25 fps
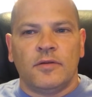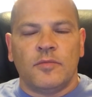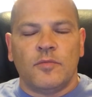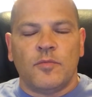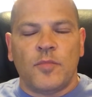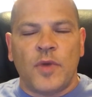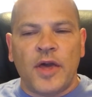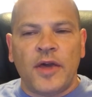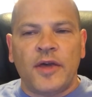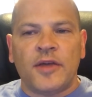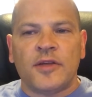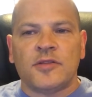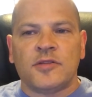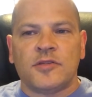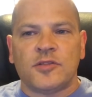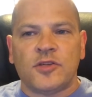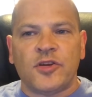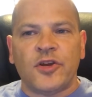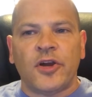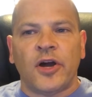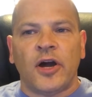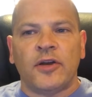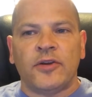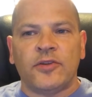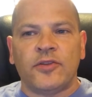making
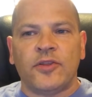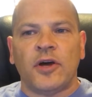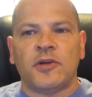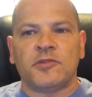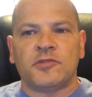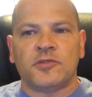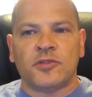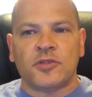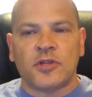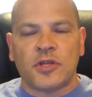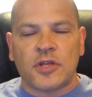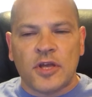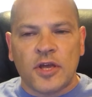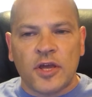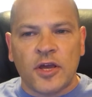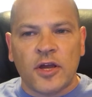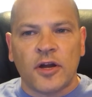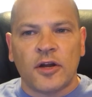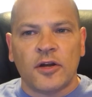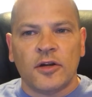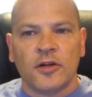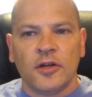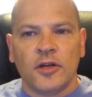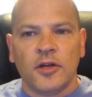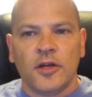300,000 a
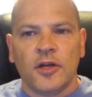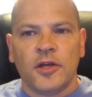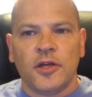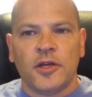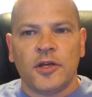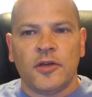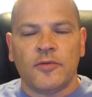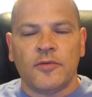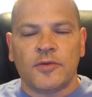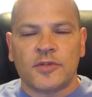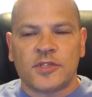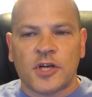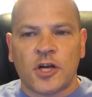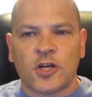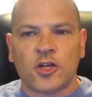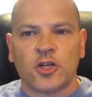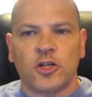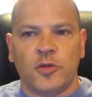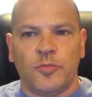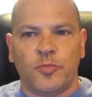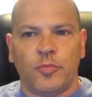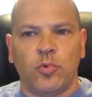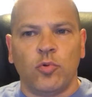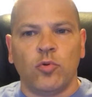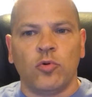year, he was
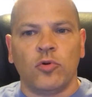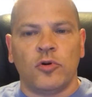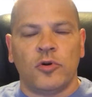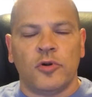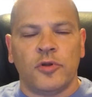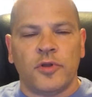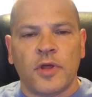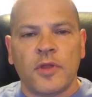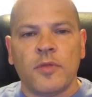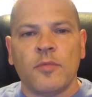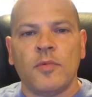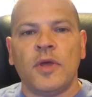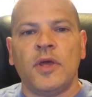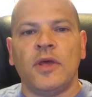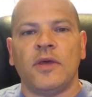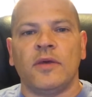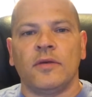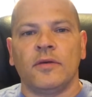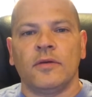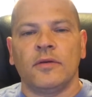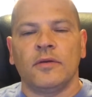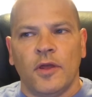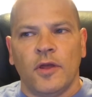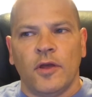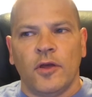actually poorer than me.
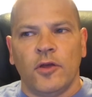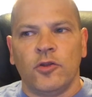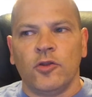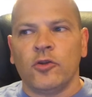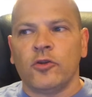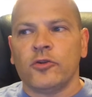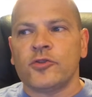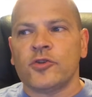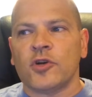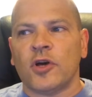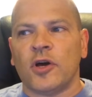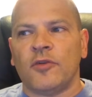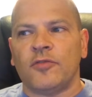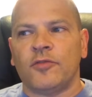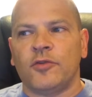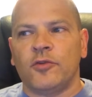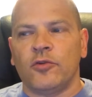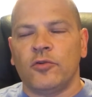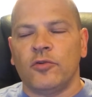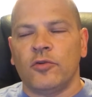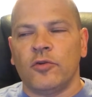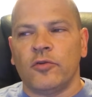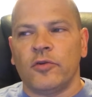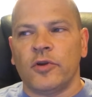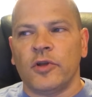And you also have to
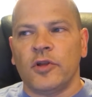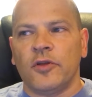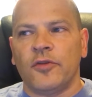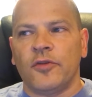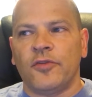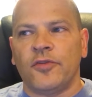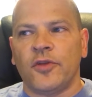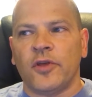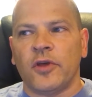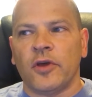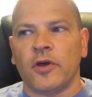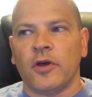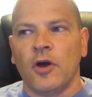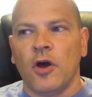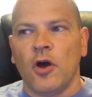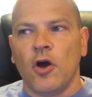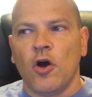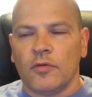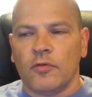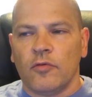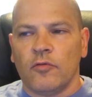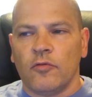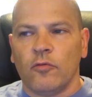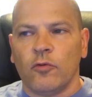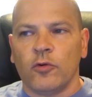really think
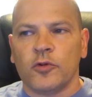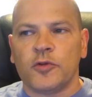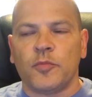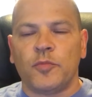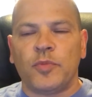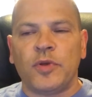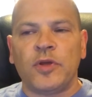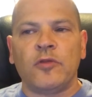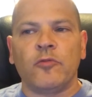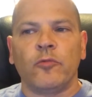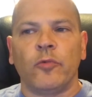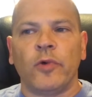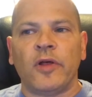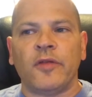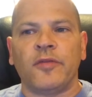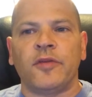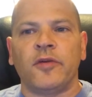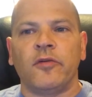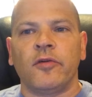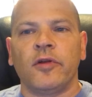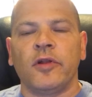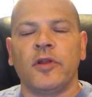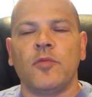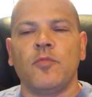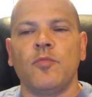what being wealthy
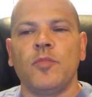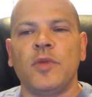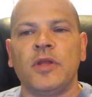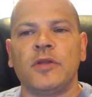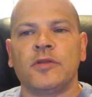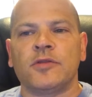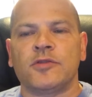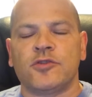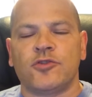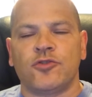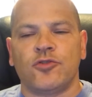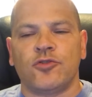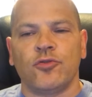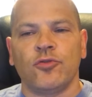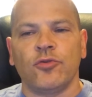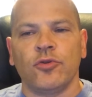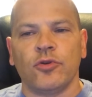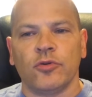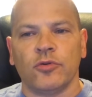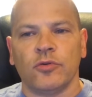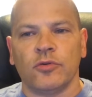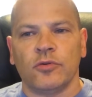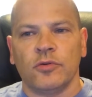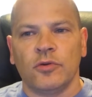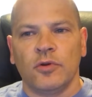really means to
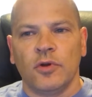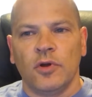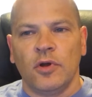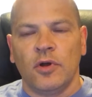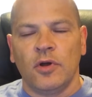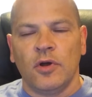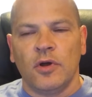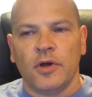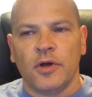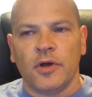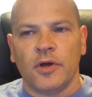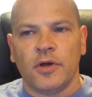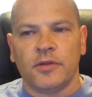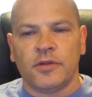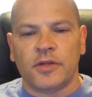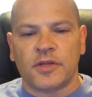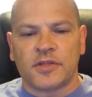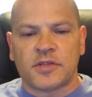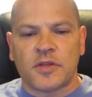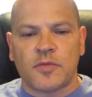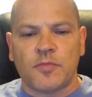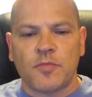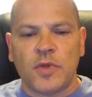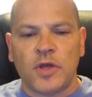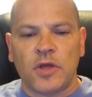you.
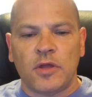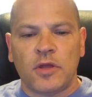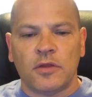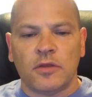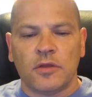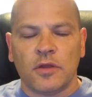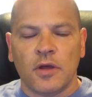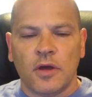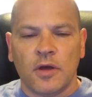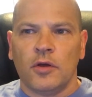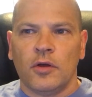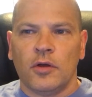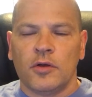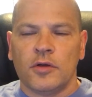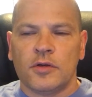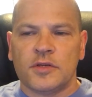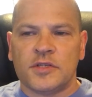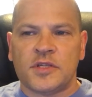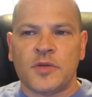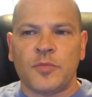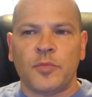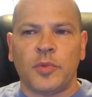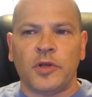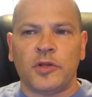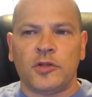Does it mean
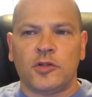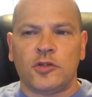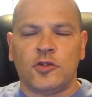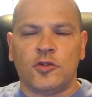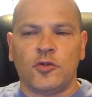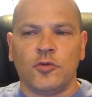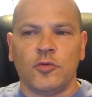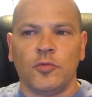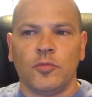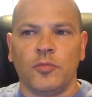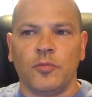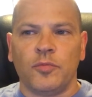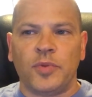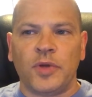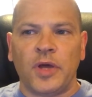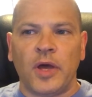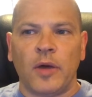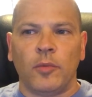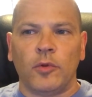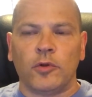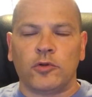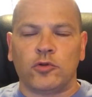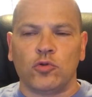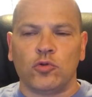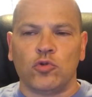simply to be
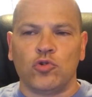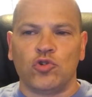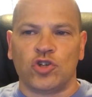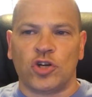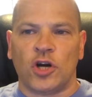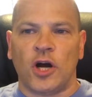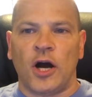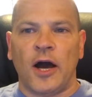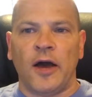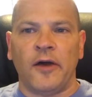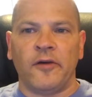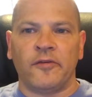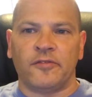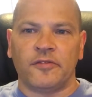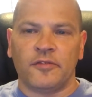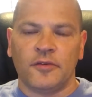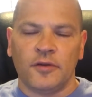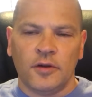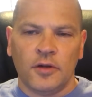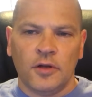able to drive